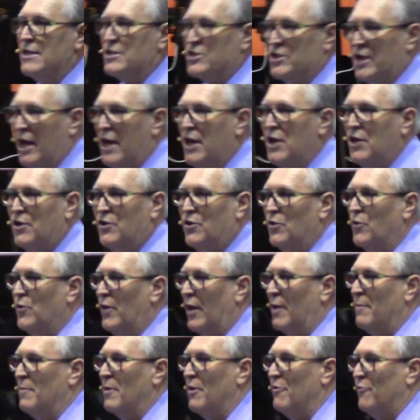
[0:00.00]
and saying to
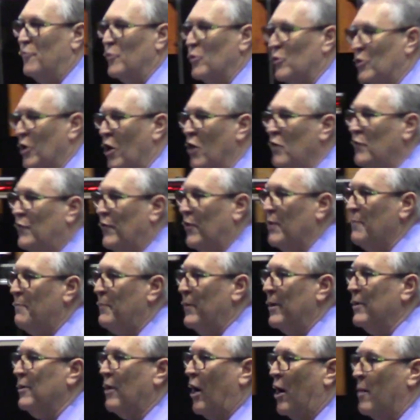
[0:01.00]
them, If you don't
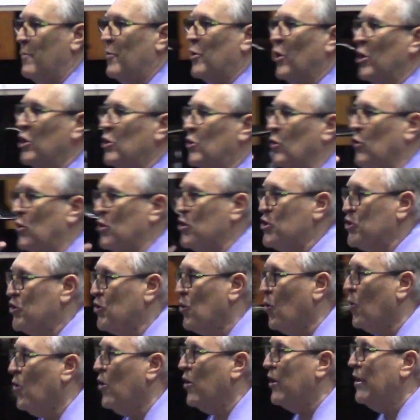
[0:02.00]
repent, I'm going to
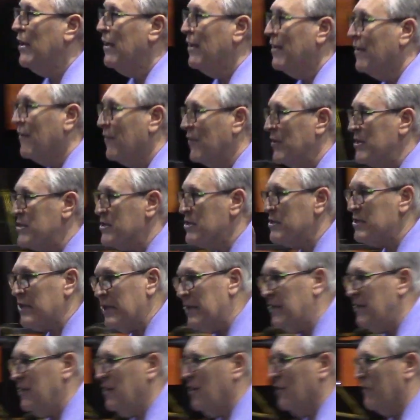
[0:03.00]
destroy the
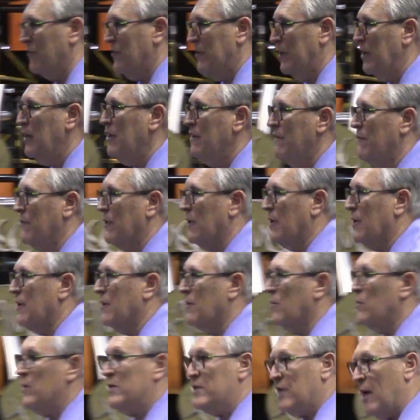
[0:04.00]
city of Nineveh,
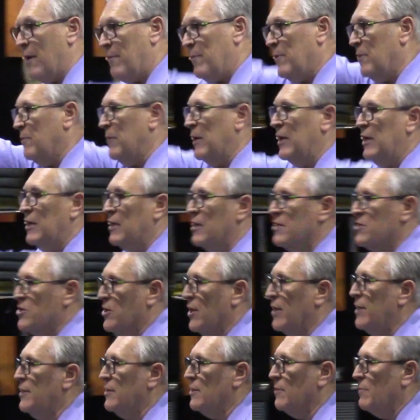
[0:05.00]
which happened many
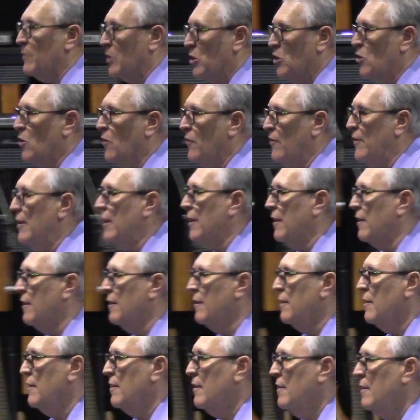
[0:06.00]
years later, but not then.
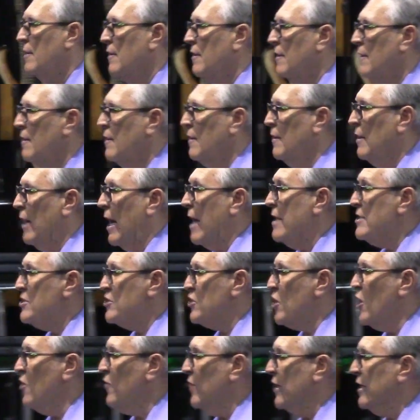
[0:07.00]
And
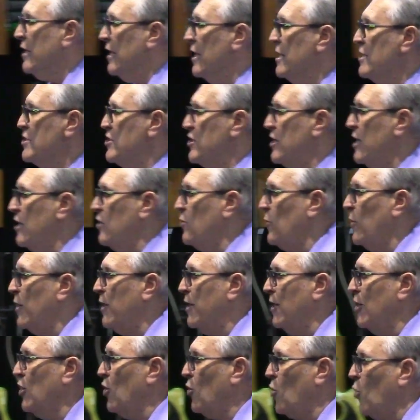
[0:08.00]
so the king said,
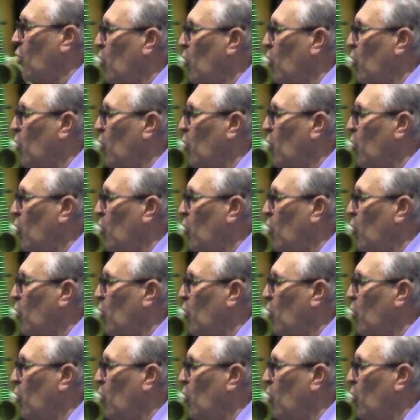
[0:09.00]
We're going to